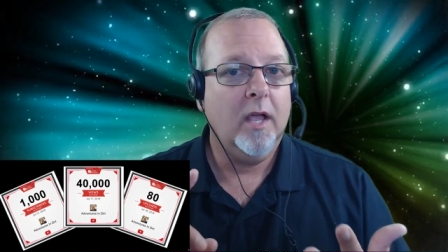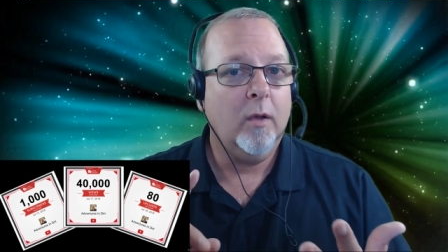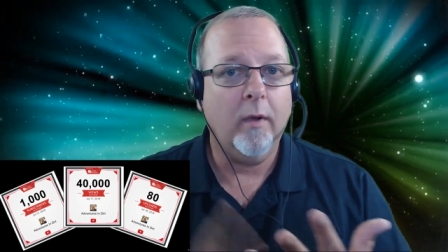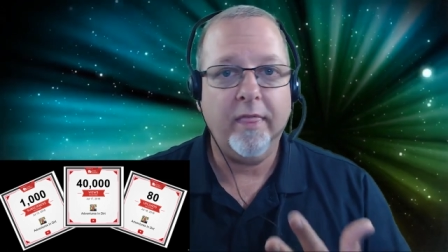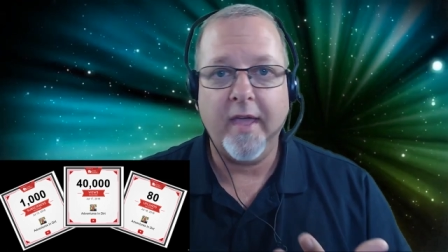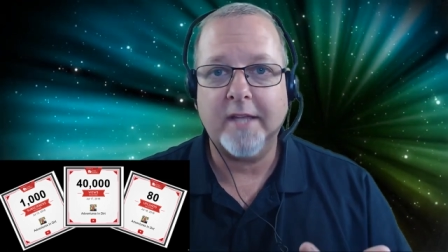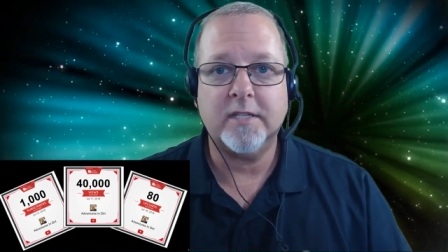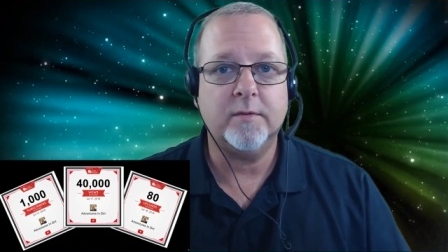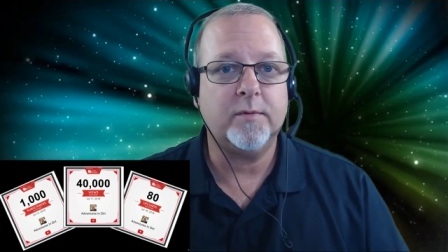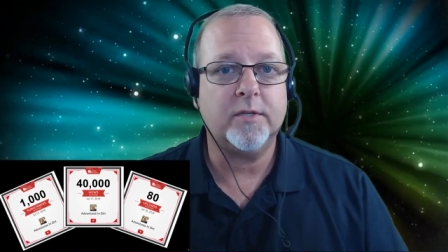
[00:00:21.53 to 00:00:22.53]

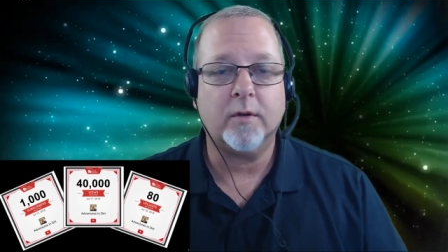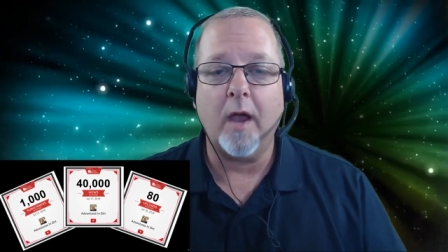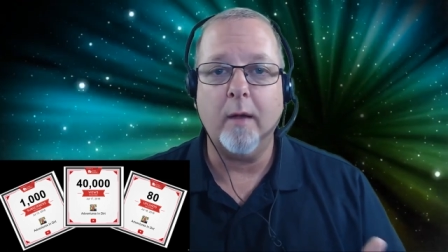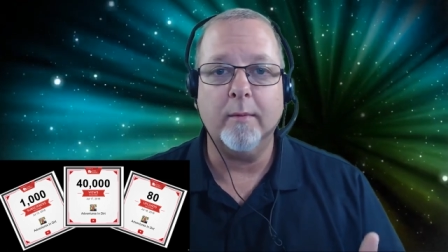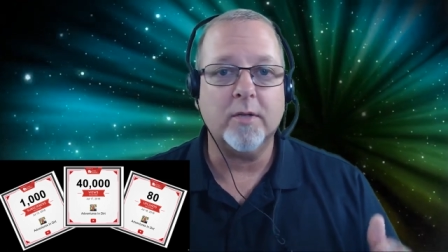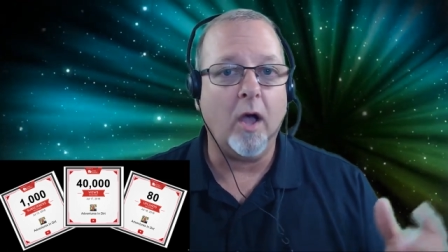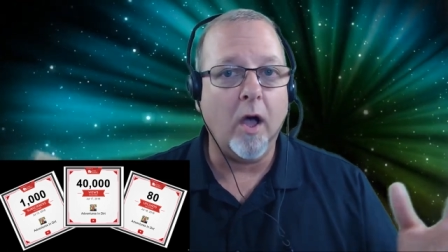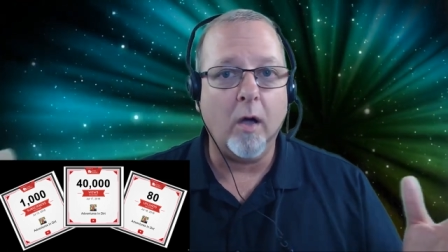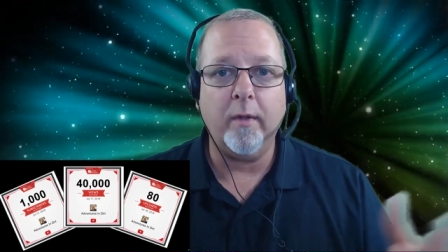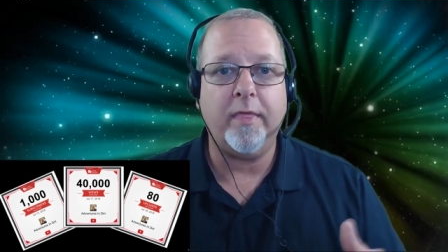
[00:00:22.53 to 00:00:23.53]
1,000 subscribers,
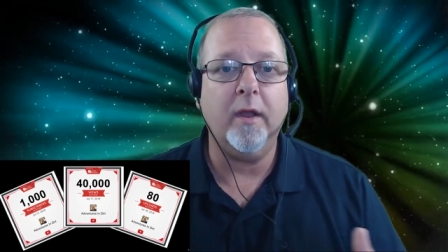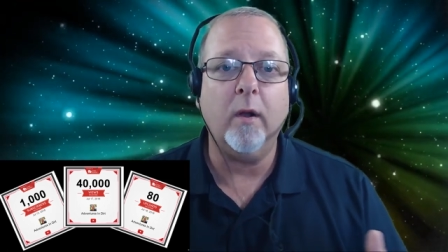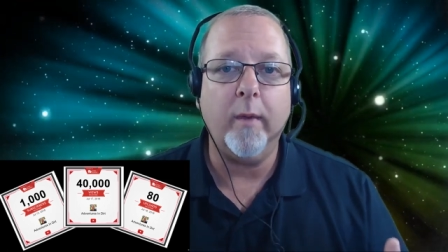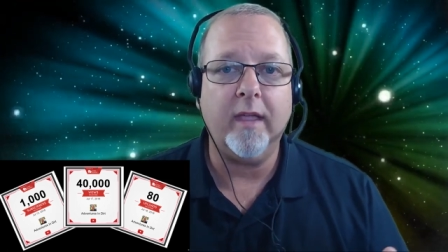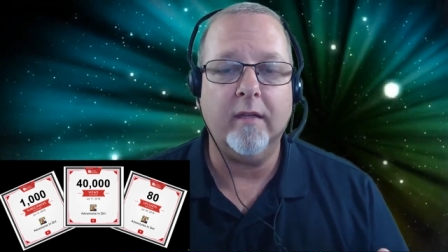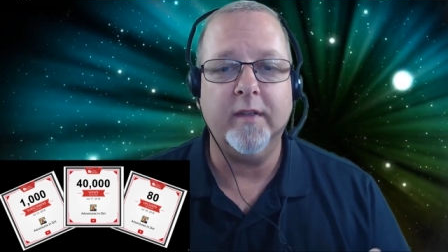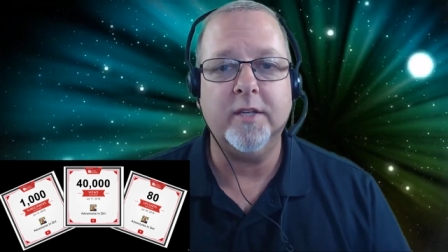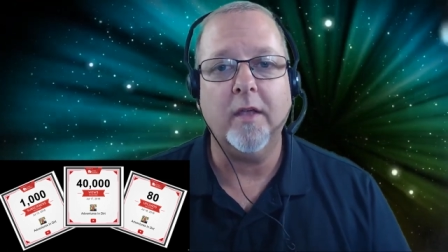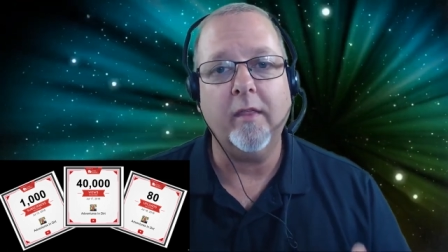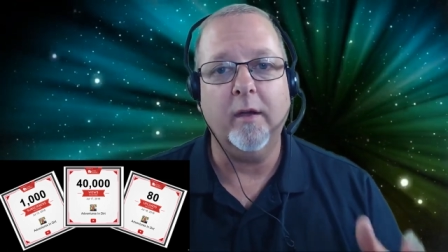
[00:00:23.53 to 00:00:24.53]
all within a week of
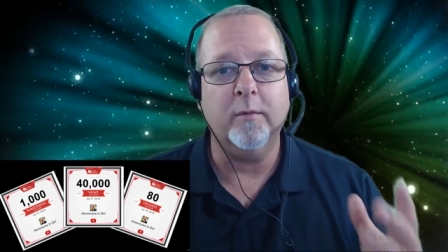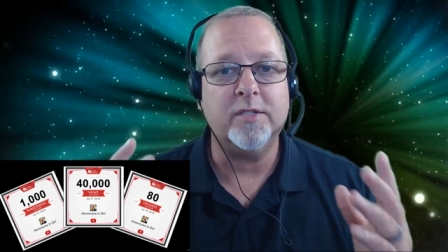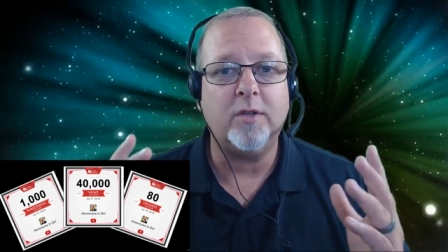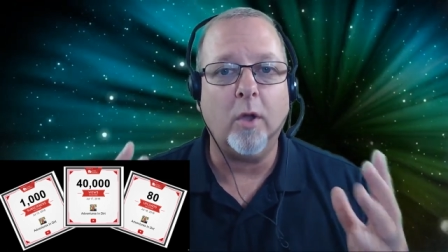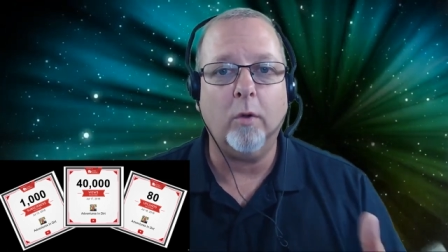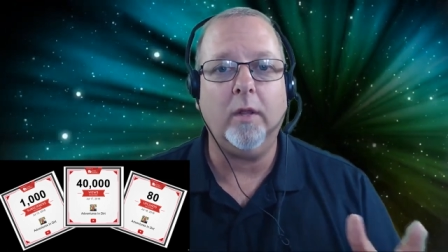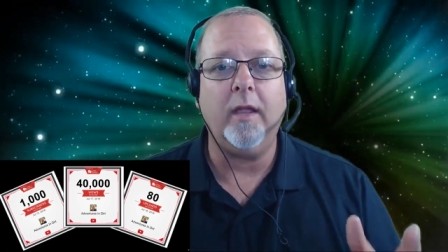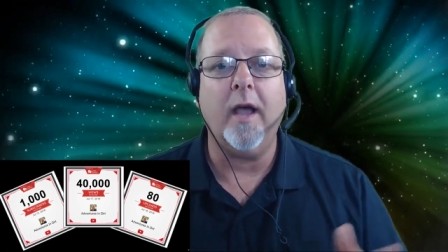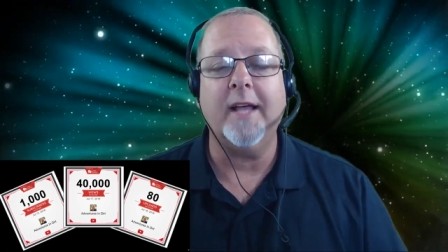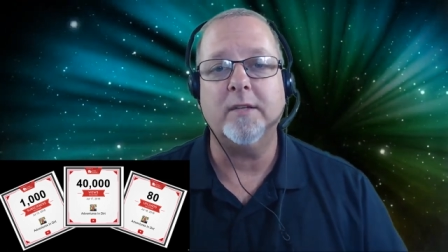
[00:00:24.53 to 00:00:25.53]
each other. It was
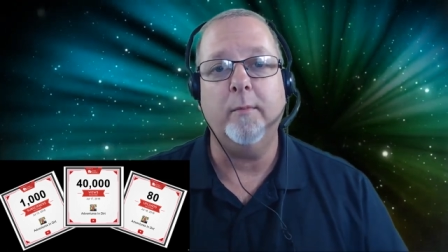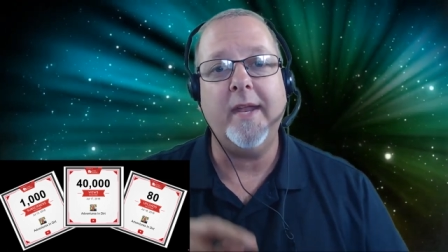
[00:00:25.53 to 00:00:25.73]
totally awesome.